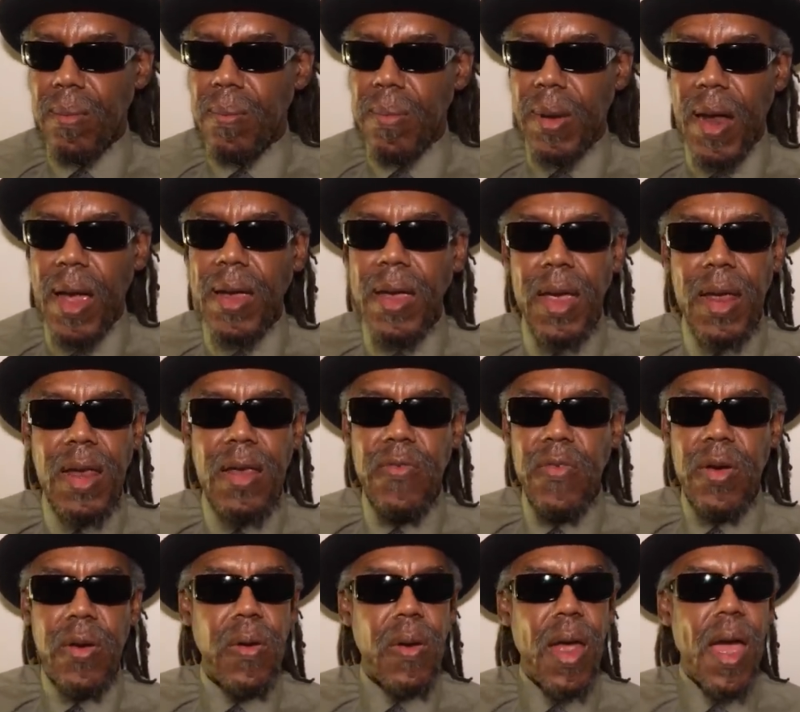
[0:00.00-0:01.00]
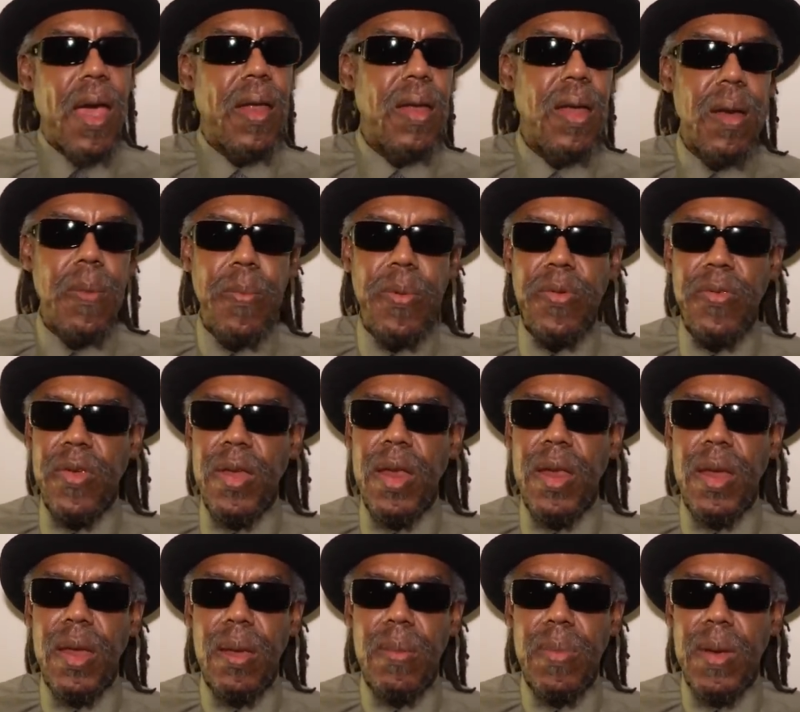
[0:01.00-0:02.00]
but I can't even go down there and
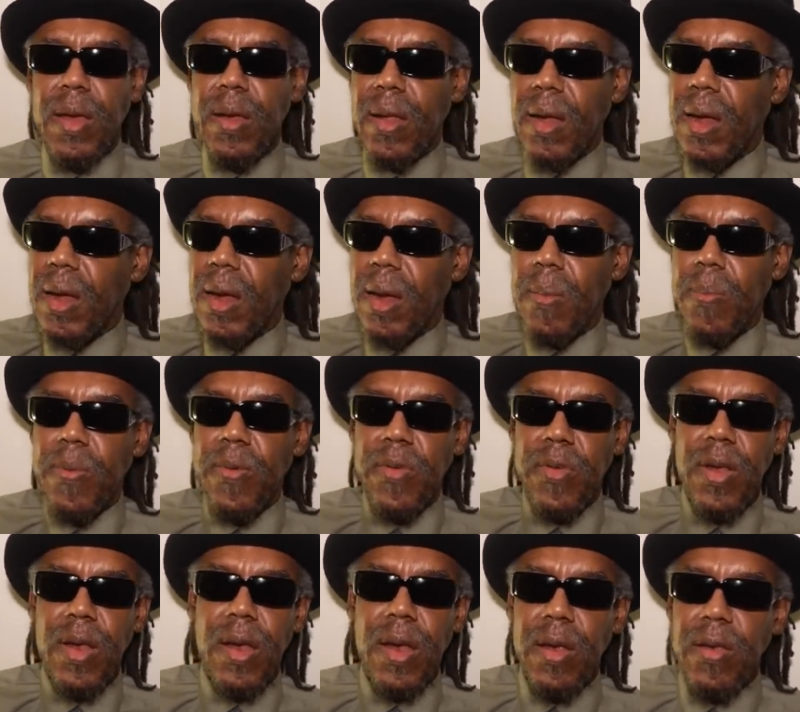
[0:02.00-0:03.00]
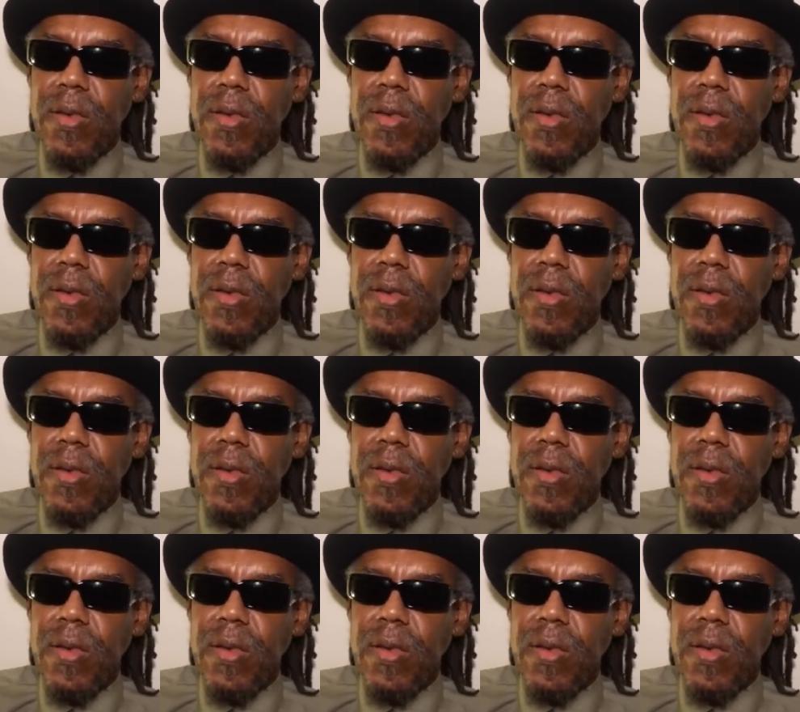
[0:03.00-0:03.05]
present it because I can't present it